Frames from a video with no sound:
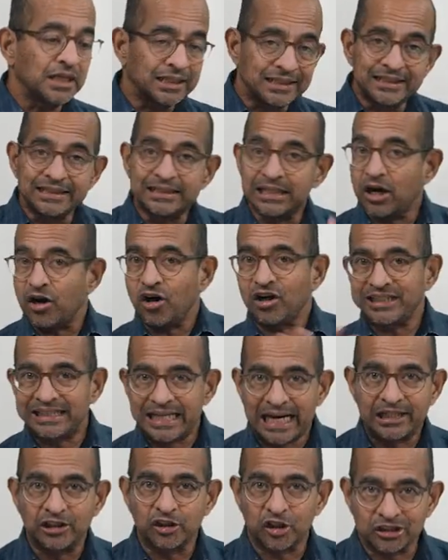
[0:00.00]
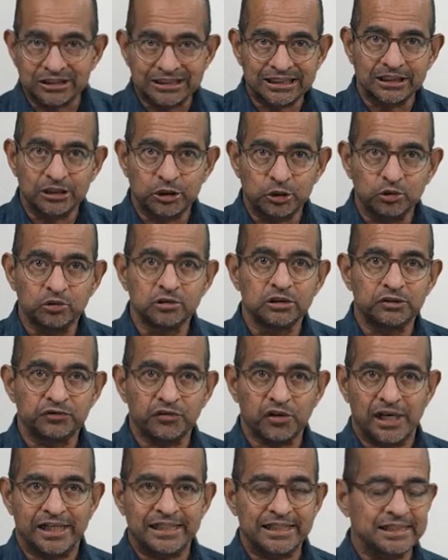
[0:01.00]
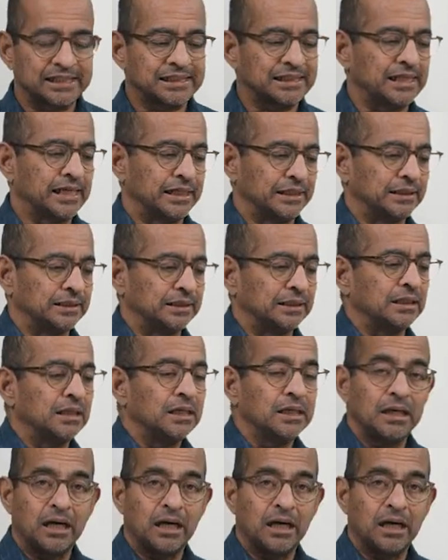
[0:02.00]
These are all diagnostic tools for understanding